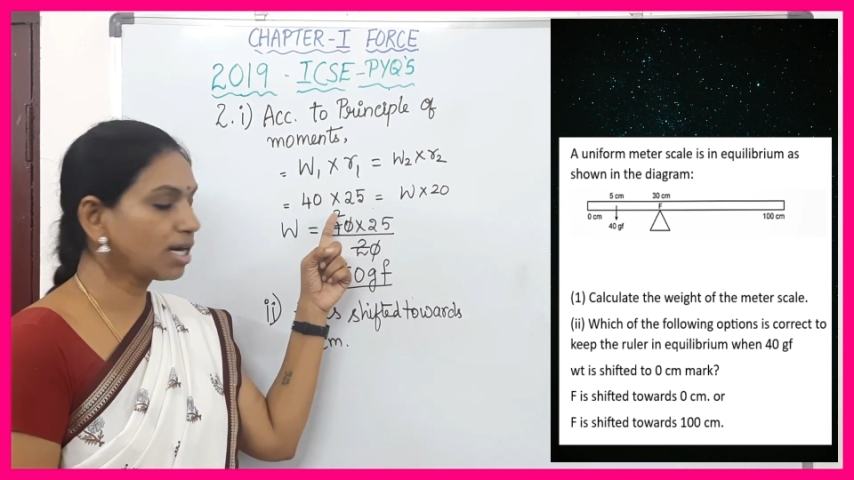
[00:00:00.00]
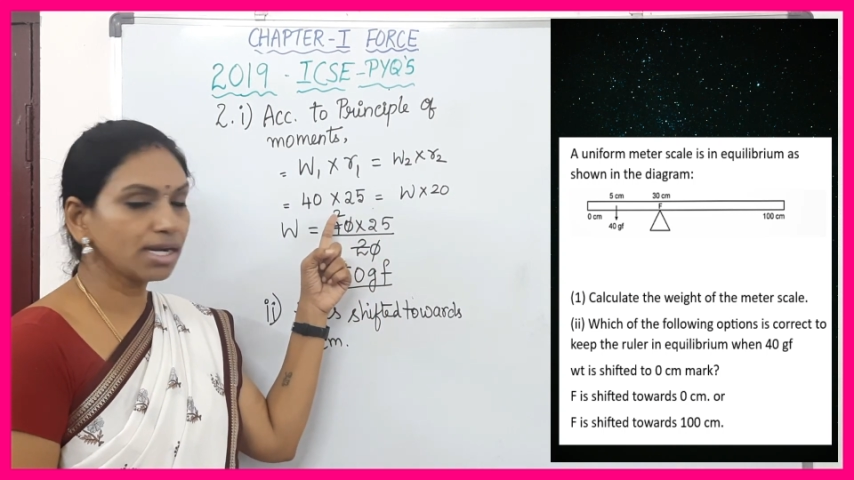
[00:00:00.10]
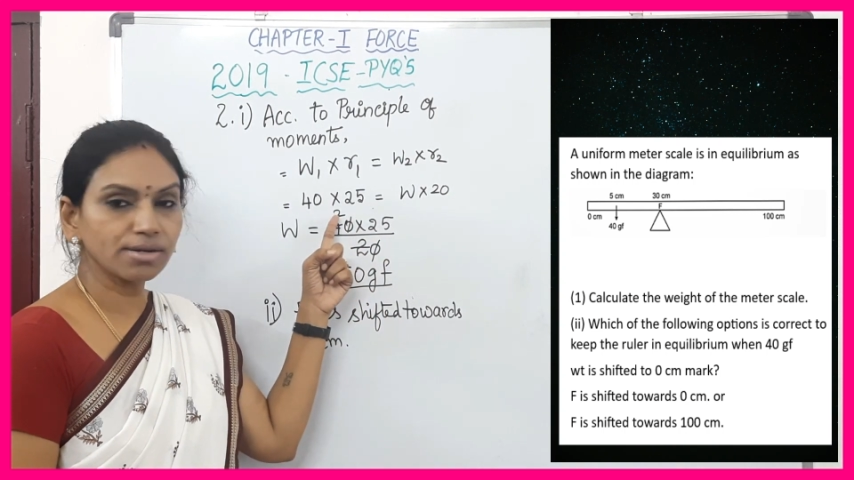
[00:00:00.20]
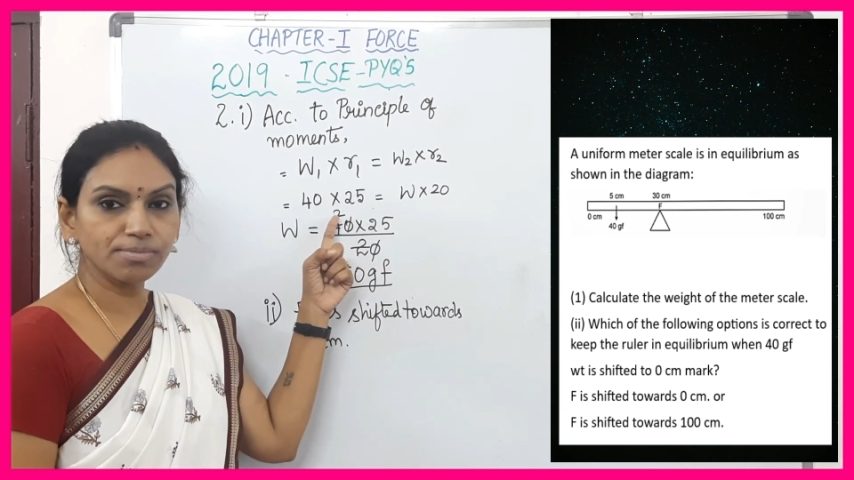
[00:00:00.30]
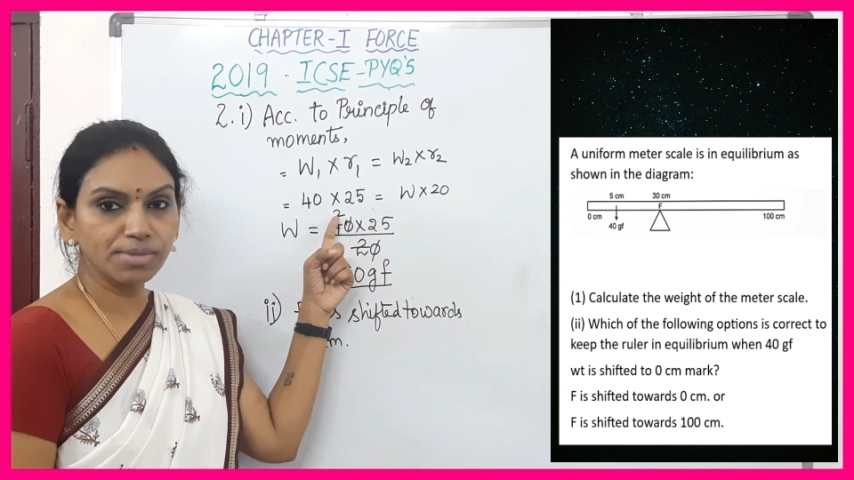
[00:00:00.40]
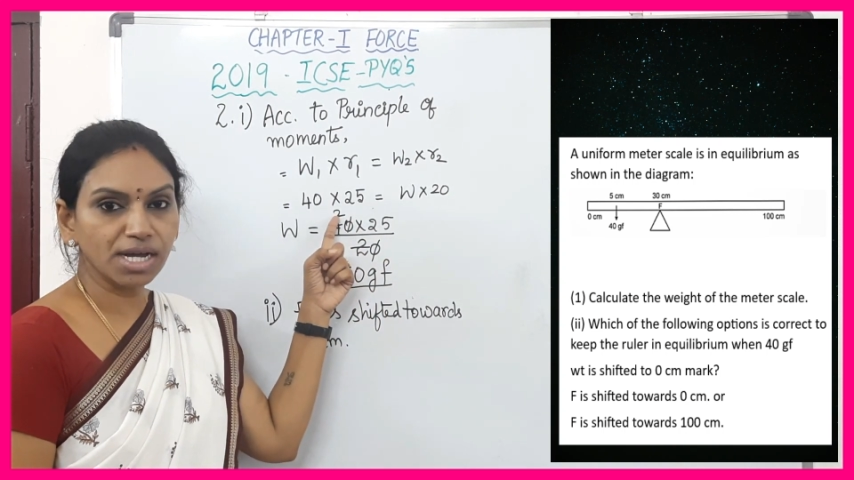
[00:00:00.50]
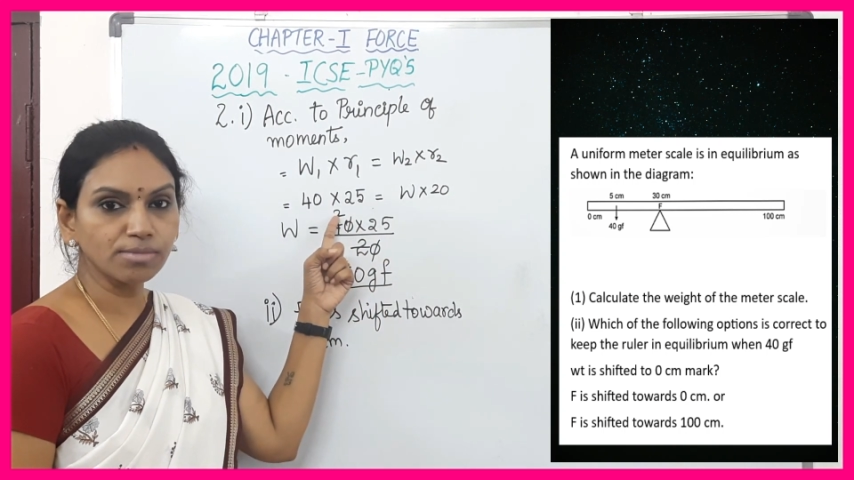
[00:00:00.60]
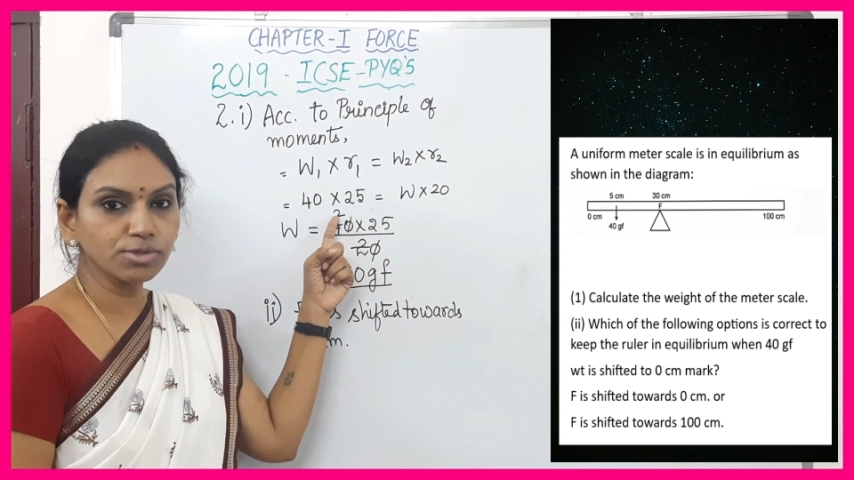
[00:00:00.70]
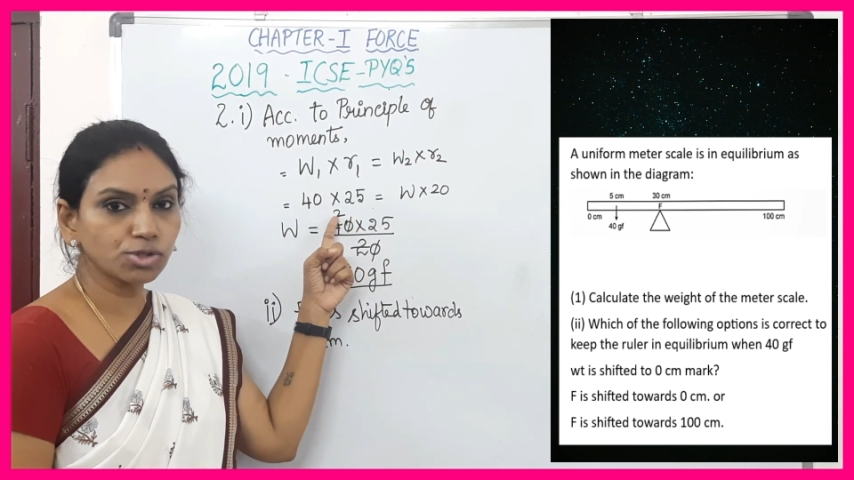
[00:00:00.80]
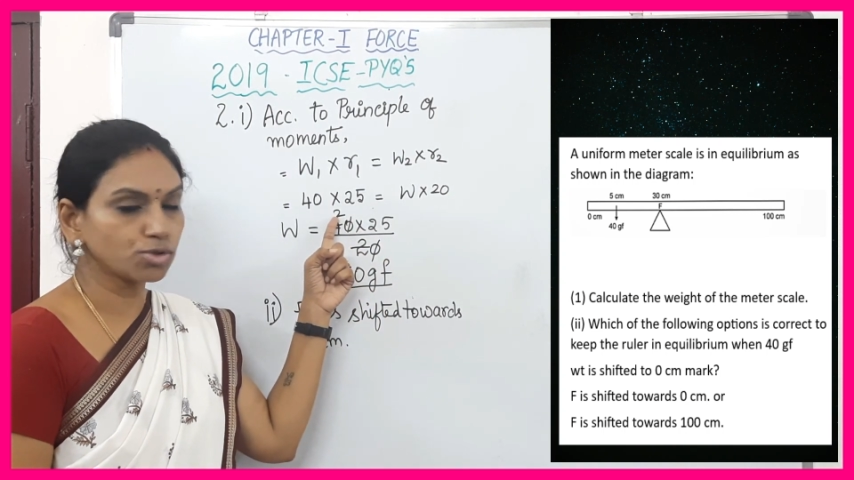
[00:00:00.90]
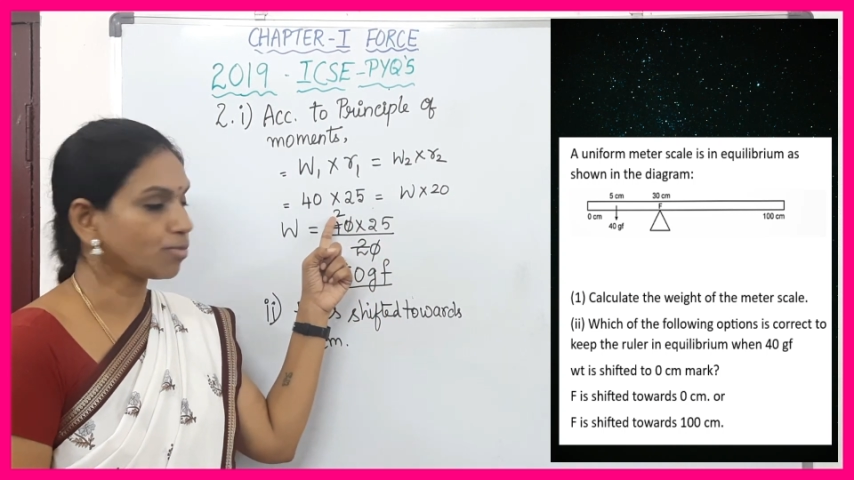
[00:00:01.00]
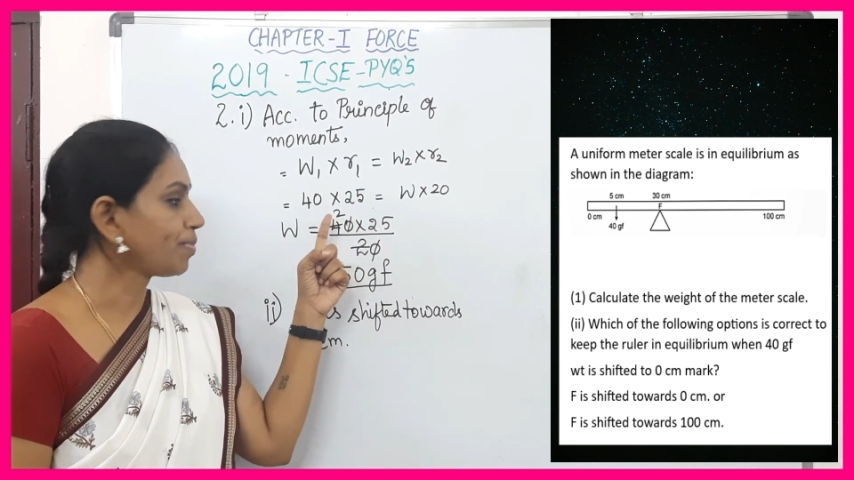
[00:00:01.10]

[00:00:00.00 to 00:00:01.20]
and becomes 2.